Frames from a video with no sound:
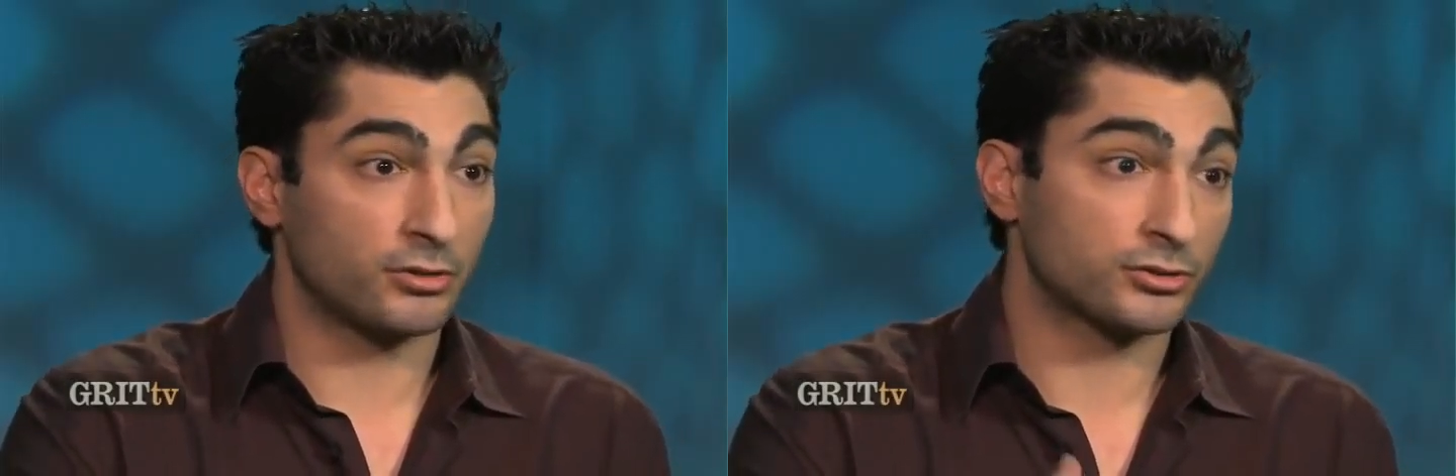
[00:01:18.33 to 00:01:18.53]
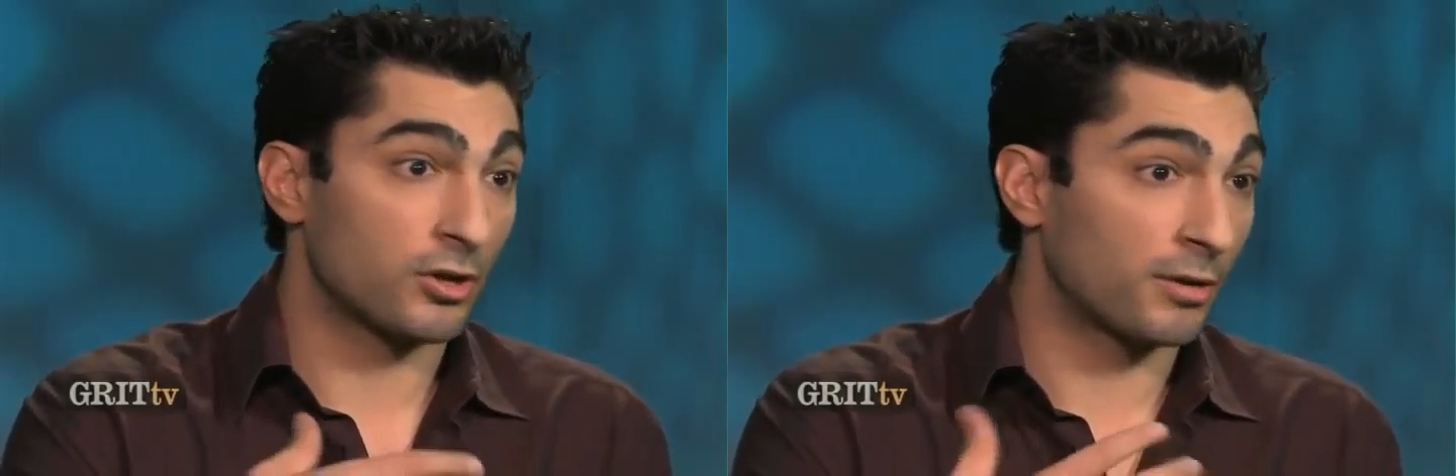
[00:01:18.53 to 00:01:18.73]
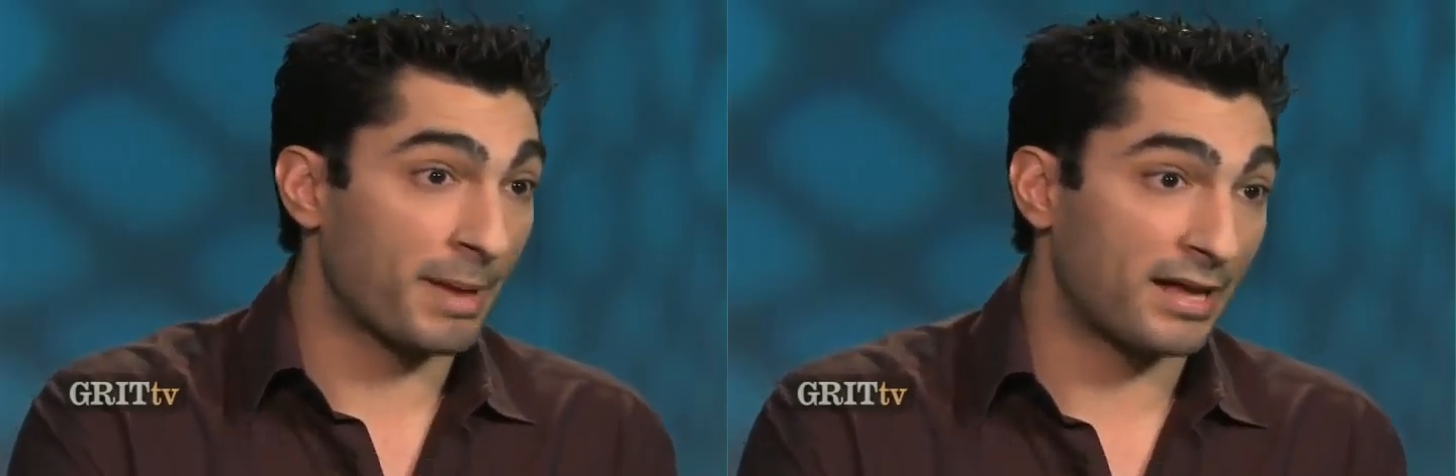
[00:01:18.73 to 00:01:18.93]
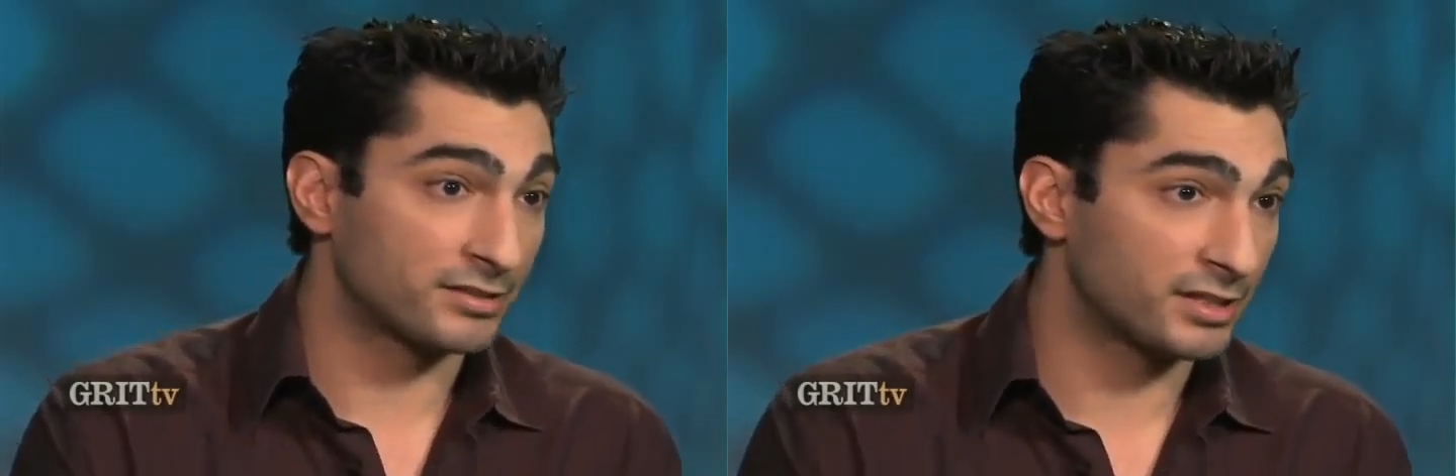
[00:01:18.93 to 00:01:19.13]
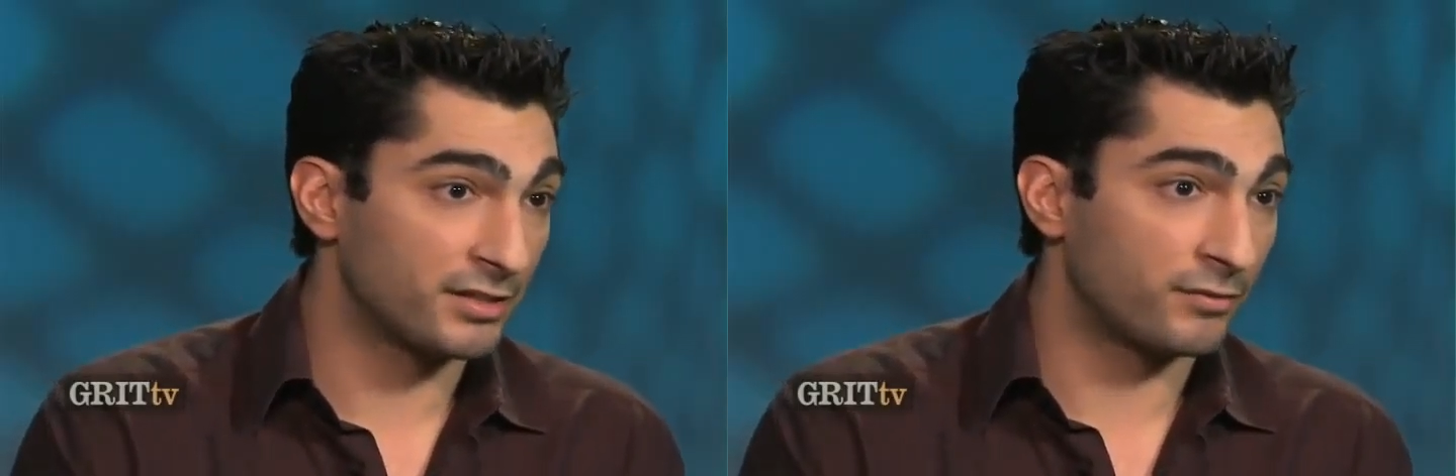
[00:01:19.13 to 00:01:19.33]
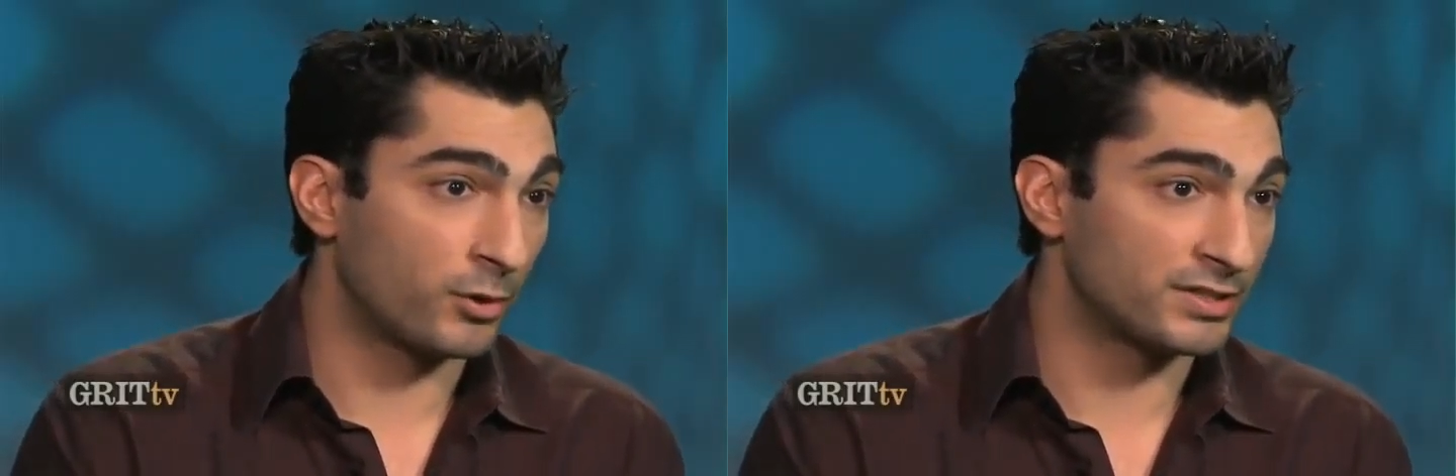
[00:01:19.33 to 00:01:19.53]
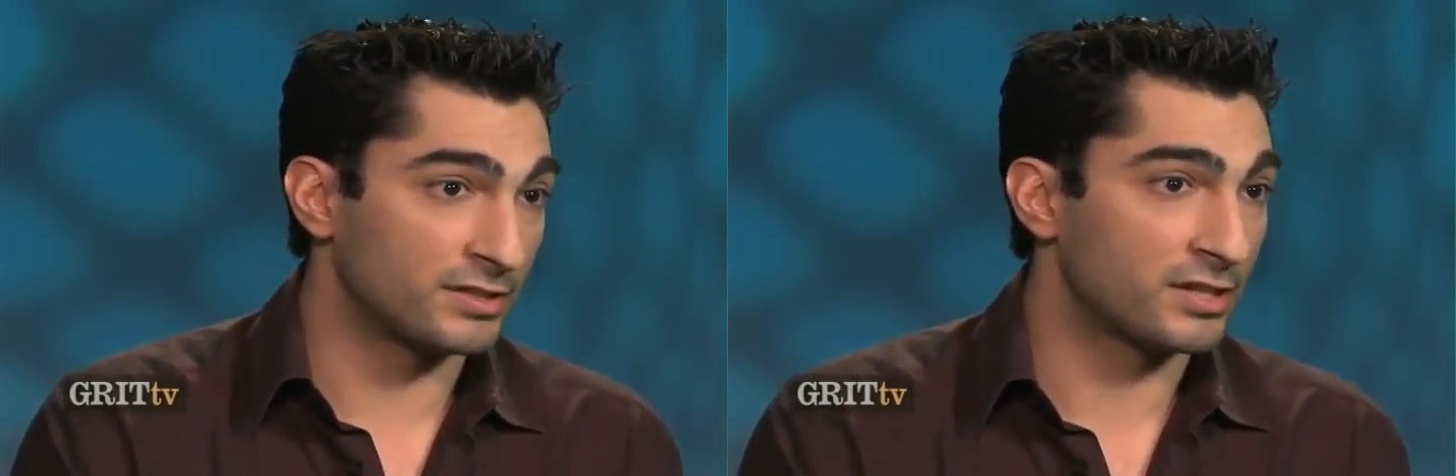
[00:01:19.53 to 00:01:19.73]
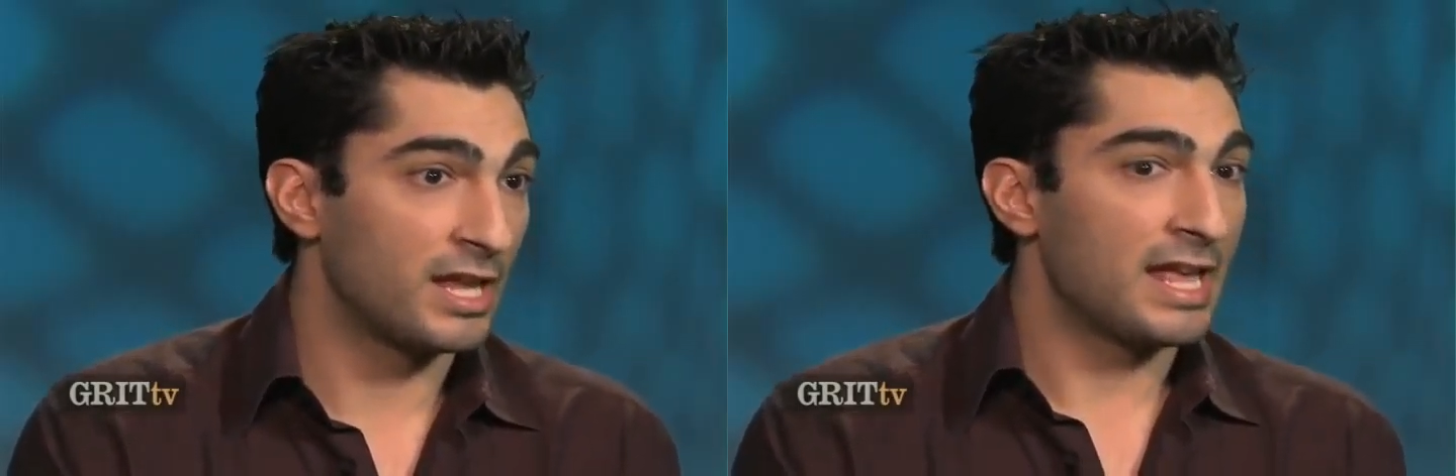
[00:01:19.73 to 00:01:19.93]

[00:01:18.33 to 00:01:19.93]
show strong Palestinian voices